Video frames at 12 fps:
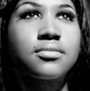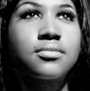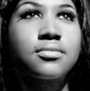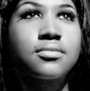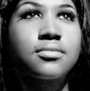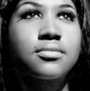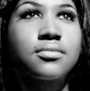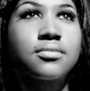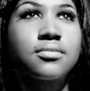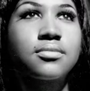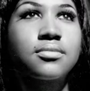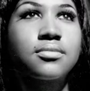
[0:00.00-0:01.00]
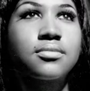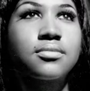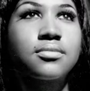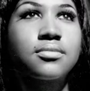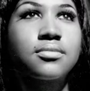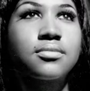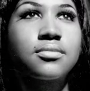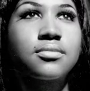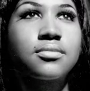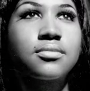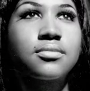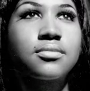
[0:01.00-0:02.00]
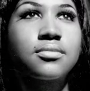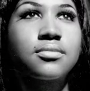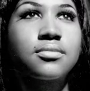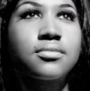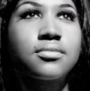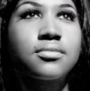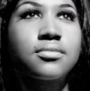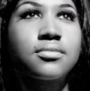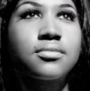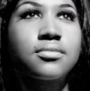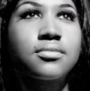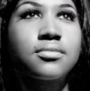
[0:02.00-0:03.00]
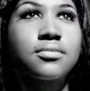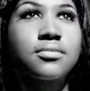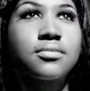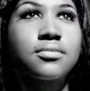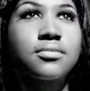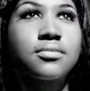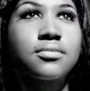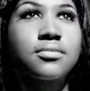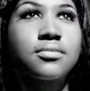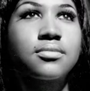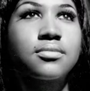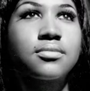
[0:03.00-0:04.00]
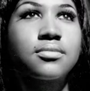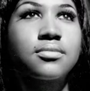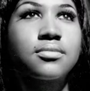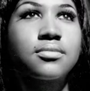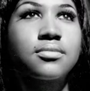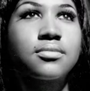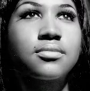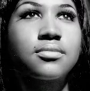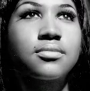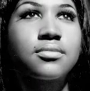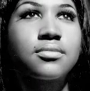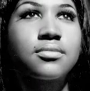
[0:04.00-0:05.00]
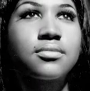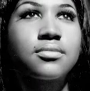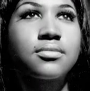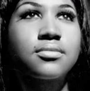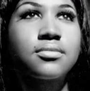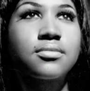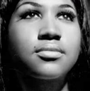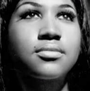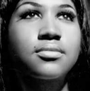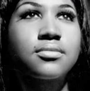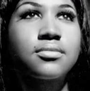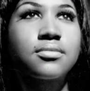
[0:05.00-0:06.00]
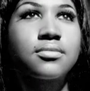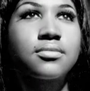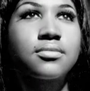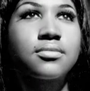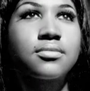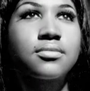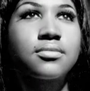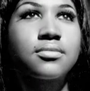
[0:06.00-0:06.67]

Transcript: This is a still picture; no speech is visible.